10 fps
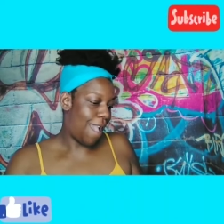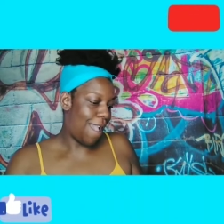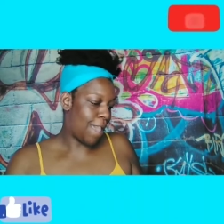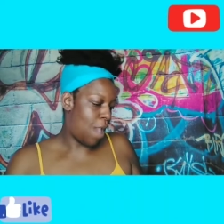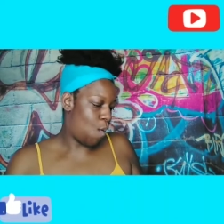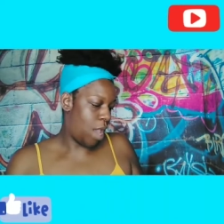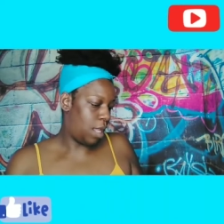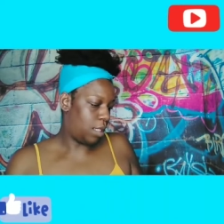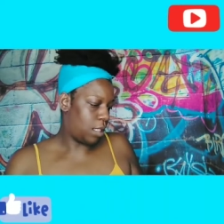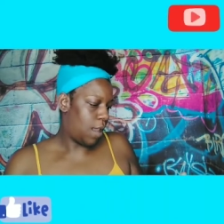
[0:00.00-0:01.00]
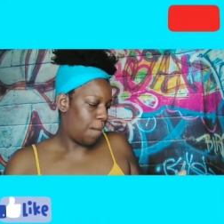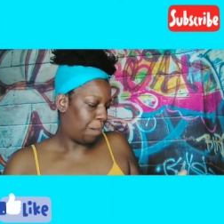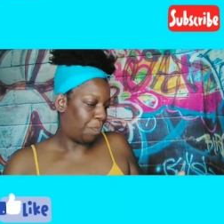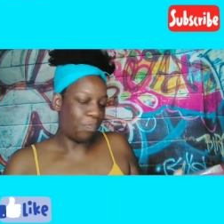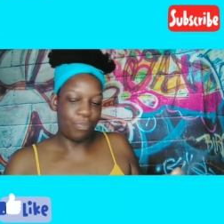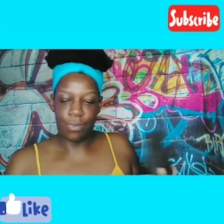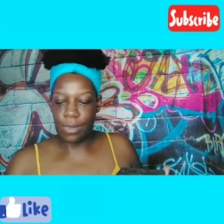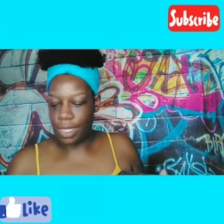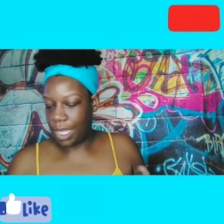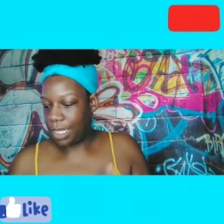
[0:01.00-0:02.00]
I can't wait
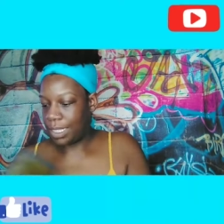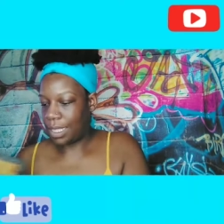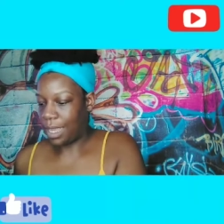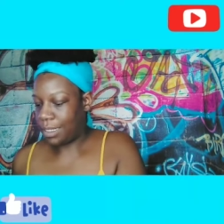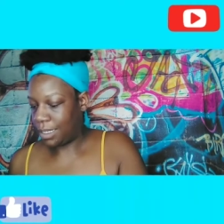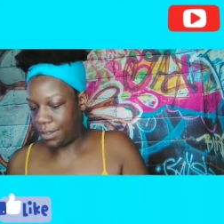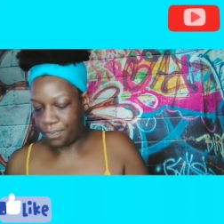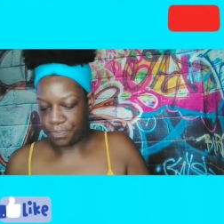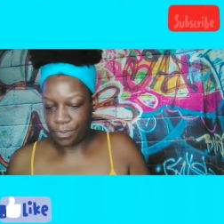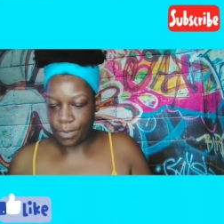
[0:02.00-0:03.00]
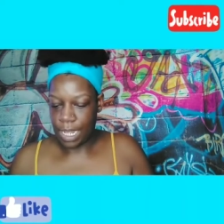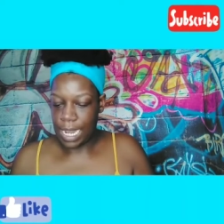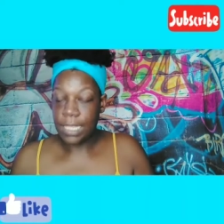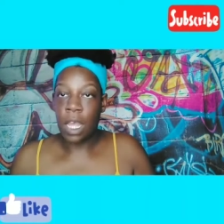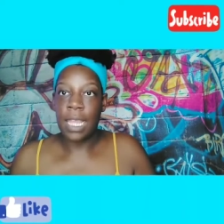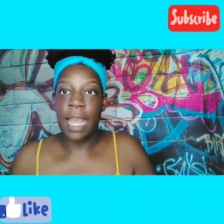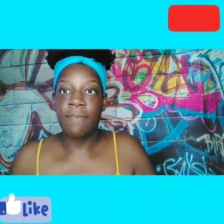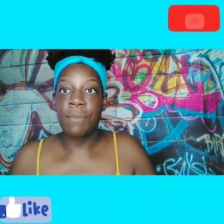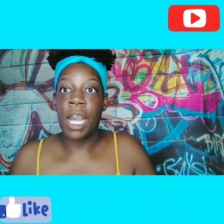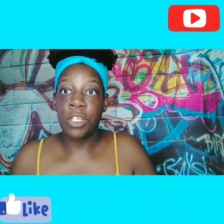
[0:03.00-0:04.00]
to get into that. And that's all I got
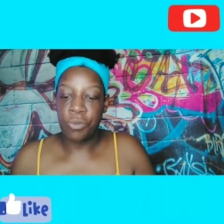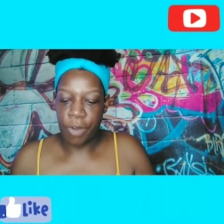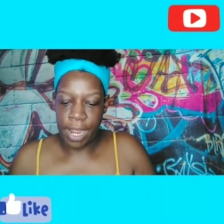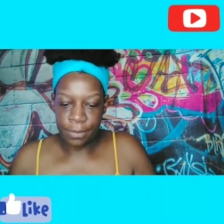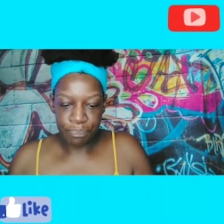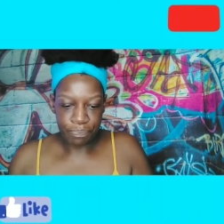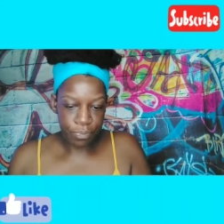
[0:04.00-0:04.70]
from Coloured Raine.